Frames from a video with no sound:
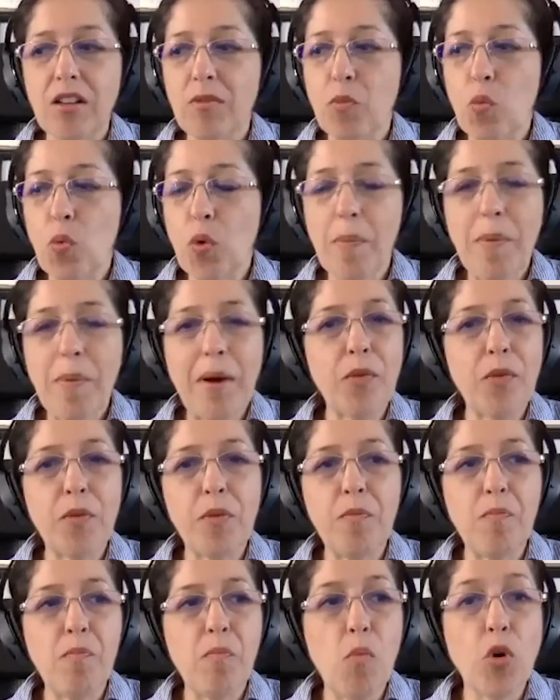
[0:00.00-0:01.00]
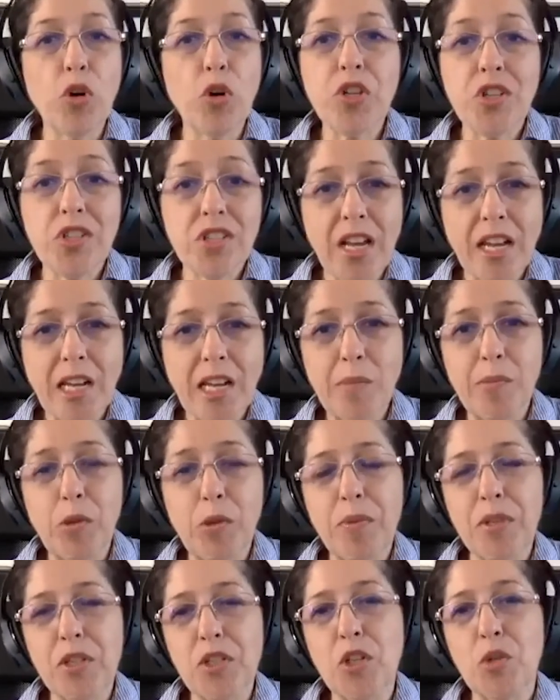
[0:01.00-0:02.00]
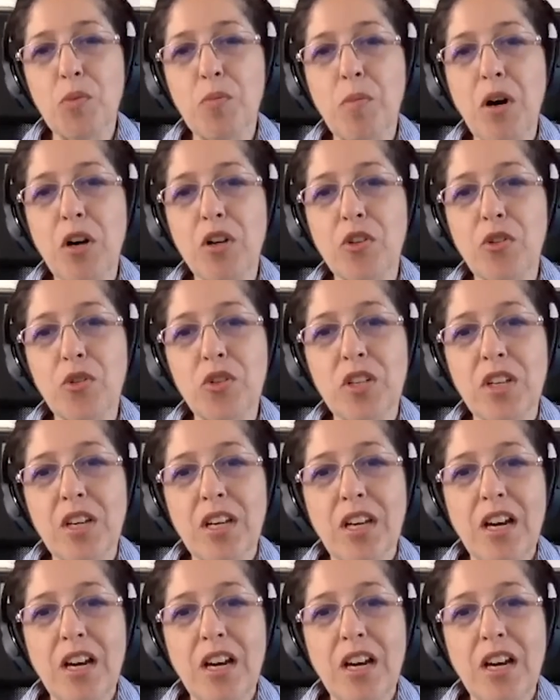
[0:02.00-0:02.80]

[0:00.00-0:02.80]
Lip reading: what about more sustainable business models?